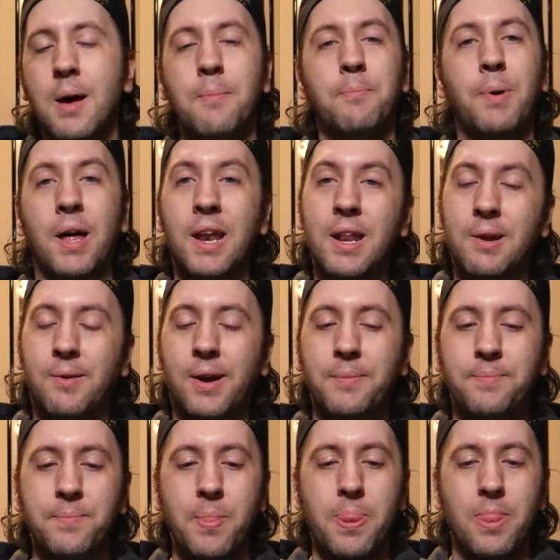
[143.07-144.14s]
But any rate,
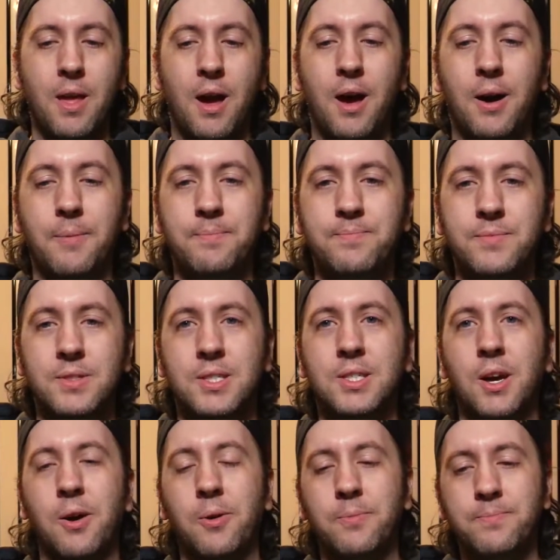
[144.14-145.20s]
um,
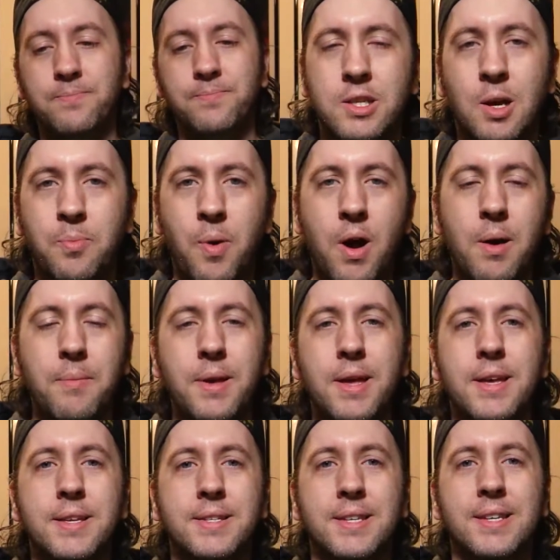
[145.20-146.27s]
so so the problem is,